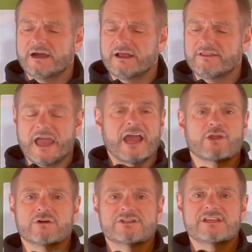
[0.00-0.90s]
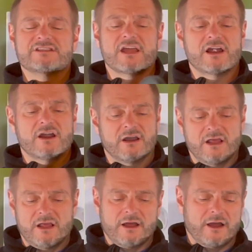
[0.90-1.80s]
The accuracy's there.
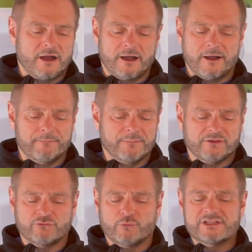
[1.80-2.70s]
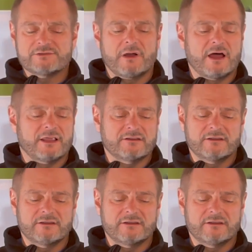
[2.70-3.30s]
The sweet spot